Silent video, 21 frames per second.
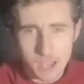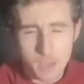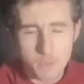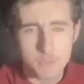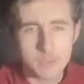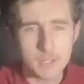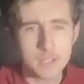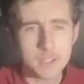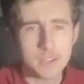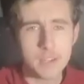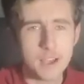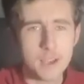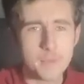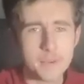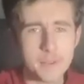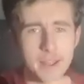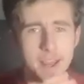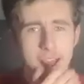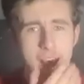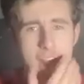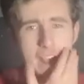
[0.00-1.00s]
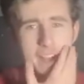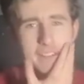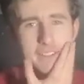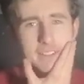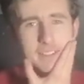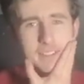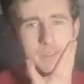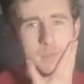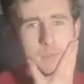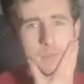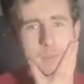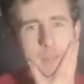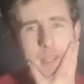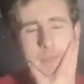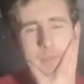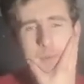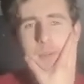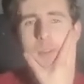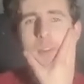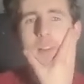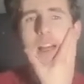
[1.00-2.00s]
I'm gonna I'm gonna ask
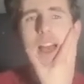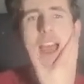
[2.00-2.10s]
people